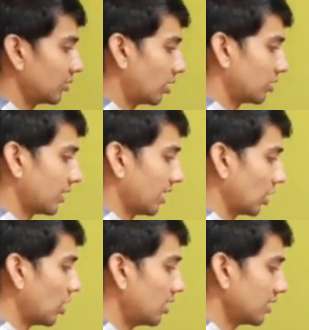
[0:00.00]
what we
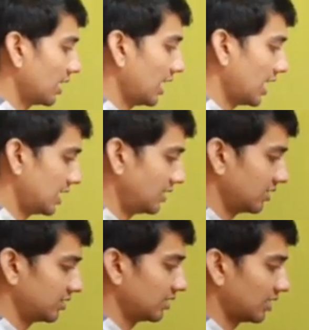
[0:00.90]
have got, and
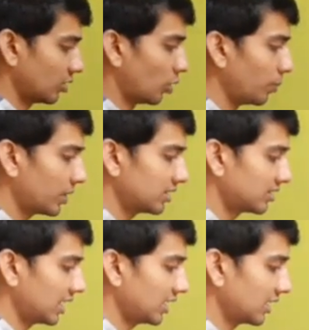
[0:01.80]
this is an open
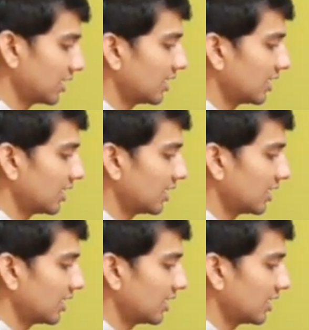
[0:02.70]
set,